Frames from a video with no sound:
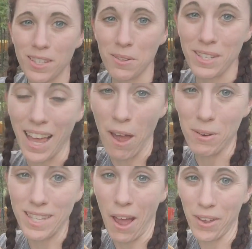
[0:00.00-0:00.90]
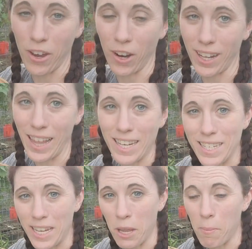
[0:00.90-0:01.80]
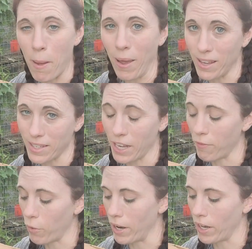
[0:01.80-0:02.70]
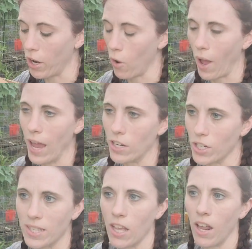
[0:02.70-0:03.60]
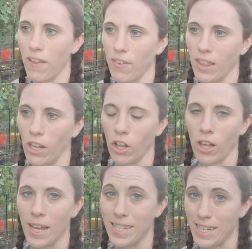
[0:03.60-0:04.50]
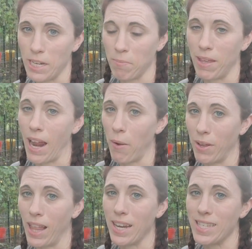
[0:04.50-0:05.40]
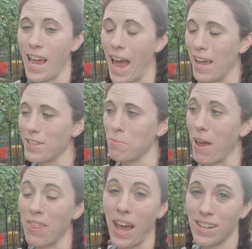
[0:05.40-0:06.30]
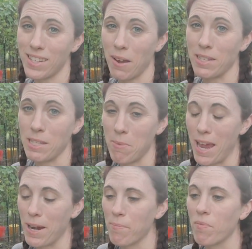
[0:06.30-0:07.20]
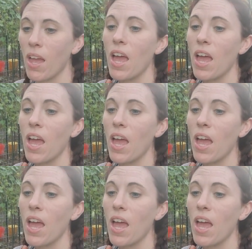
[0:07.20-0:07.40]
So as I was out here collecting my basket of oregano, I just thought of a little addendum that I would like to add to my That's How It's Made.